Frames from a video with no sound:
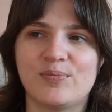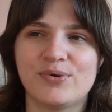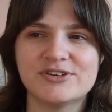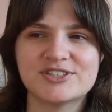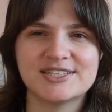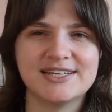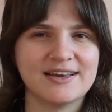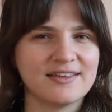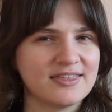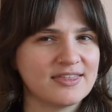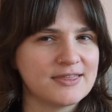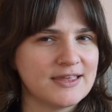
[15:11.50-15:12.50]
Personally, I
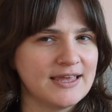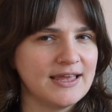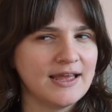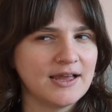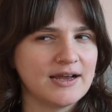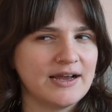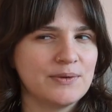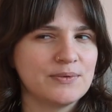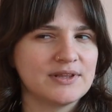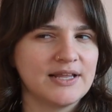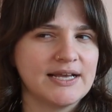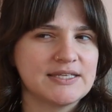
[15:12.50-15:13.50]
think I
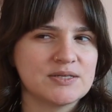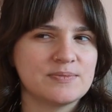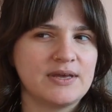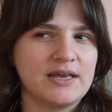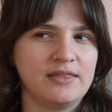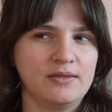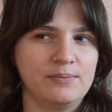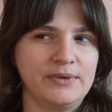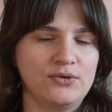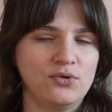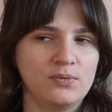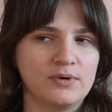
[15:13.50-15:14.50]
would like to make the
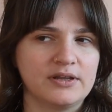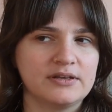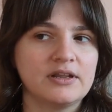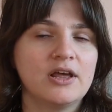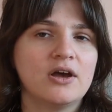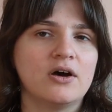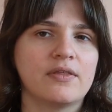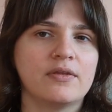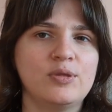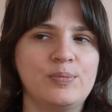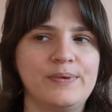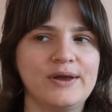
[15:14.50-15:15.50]
middle one,
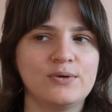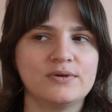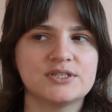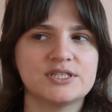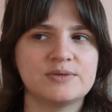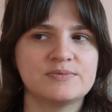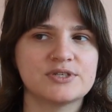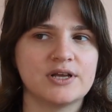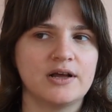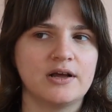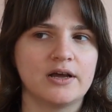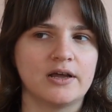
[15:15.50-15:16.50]
although the big one seems
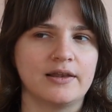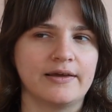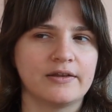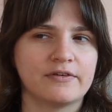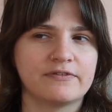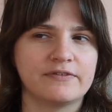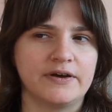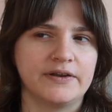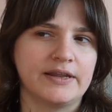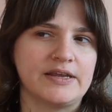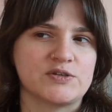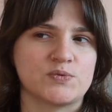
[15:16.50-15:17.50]
a lot of
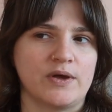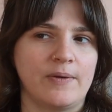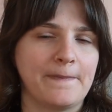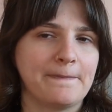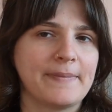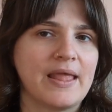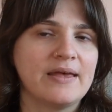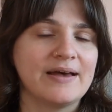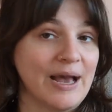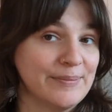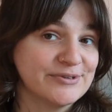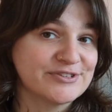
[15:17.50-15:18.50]
fun as well.
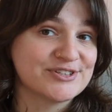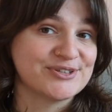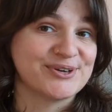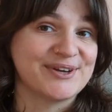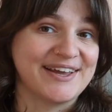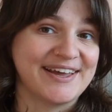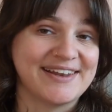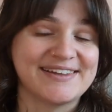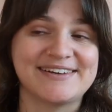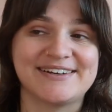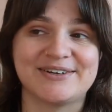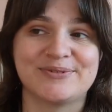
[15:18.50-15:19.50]
I'm not sure
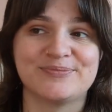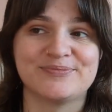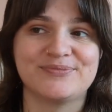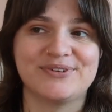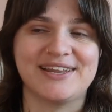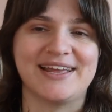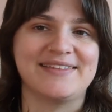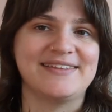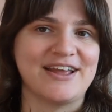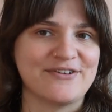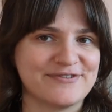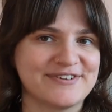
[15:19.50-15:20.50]
yet, but yeah,
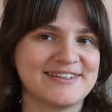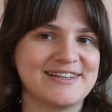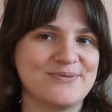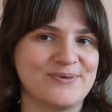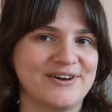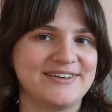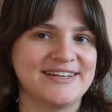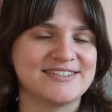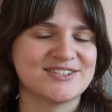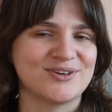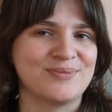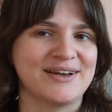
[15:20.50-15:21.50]
definitely one
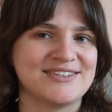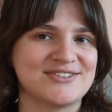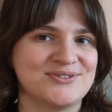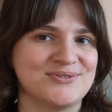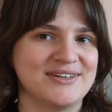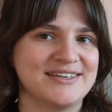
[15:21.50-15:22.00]
that's on my to-do